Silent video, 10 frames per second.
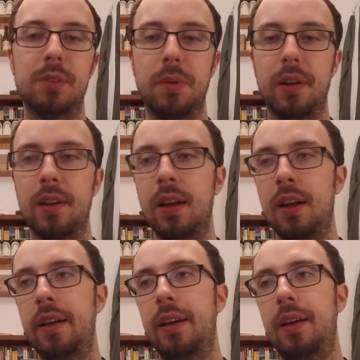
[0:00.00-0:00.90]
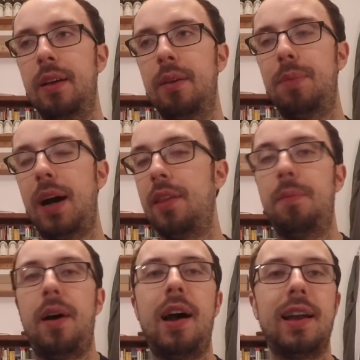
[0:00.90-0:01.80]
But by the
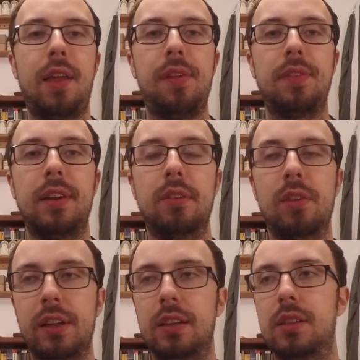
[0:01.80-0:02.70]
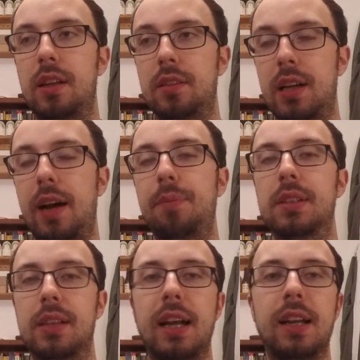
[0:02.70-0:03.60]
by, I think they did a really good job
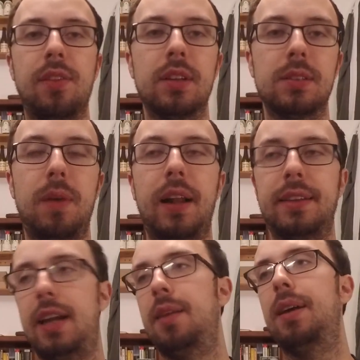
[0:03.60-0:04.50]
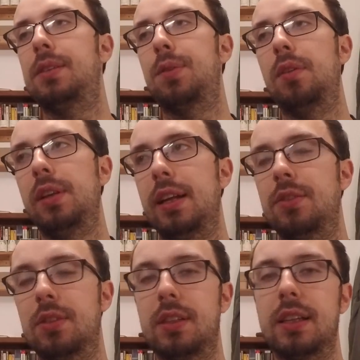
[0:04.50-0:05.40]
designing this. Montana makes for a really
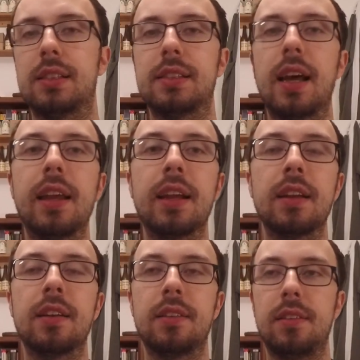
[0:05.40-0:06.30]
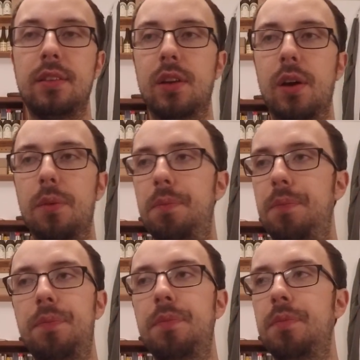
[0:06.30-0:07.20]
interesting setting.
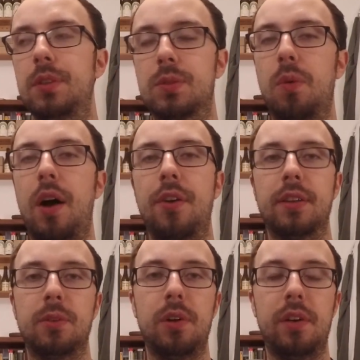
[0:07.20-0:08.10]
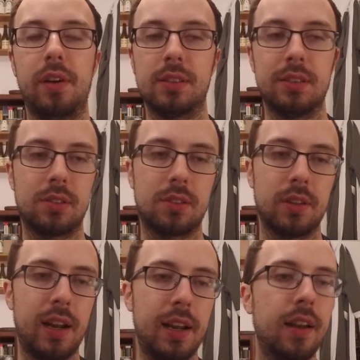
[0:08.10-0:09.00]
Just wandering the wilderness looks
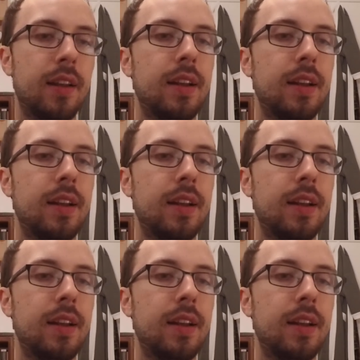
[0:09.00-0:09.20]
great.